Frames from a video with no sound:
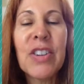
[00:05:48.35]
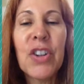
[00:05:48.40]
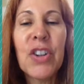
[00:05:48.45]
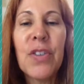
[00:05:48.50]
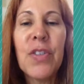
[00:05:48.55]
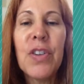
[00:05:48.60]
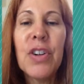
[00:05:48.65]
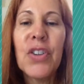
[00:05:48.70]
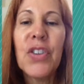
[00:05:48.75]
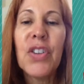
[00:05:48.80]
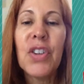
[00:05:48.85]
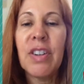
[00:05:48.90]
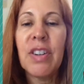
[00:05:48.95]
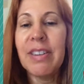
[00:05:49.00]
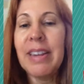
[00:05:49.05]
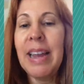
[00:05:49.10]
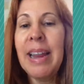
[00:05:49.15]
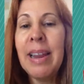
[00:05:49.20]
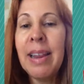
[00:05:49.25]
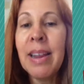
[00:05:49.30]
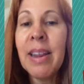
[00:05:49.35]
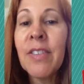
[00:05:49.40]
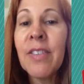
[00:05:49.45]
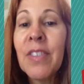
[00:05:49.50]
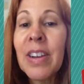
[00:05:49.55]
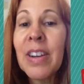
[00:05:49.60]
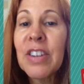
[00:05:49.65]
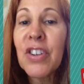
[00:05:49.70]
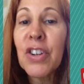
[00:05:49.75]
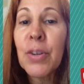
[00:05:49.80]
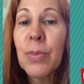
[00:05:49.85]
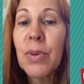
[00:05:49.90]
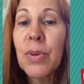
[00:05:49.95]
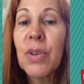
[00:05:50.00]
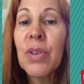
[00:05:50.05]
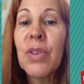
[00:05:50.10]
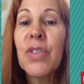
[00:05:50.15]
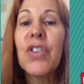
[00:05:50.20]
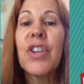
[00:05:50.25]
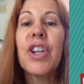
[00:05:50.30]
So if you're sauteing
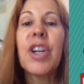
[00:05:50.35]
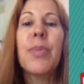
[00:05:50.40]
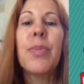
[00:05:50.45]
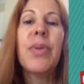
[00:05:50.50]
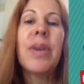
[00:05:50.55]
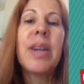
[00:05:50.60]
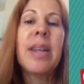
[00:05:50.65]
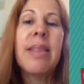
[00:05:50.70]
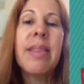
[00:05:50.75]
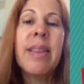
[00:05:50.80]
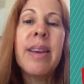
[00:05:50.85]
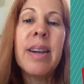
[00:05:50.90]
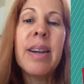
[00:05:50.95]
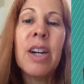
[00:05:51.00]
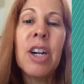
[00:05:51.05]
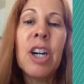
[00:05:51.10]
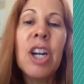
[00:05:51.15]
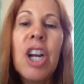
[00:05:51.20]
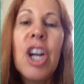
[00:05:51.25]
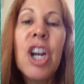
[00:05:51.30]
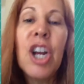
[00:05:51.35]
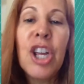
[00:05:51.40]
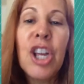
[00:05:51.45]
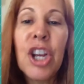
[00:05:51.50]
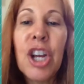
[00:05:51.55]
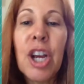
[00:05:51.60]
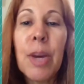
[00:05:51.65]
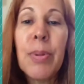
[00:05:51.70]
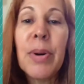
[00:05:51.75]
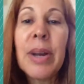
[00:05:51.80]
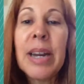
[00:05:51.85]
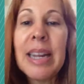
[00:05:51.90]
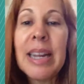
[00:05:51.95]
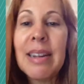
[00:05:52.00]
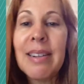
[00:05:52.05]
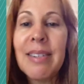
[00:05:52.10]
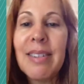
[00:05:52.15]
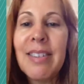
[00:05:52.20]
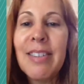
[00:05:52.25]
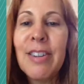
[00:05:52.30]
vegetables, you could put it in there. You could put it
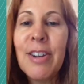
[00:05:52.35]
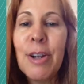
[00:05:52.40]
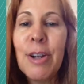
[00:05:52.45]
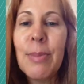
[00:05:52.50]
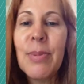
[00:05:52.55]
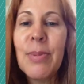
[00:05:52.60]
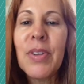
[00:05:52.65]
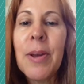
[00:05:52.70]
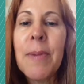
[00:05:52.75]
in soups.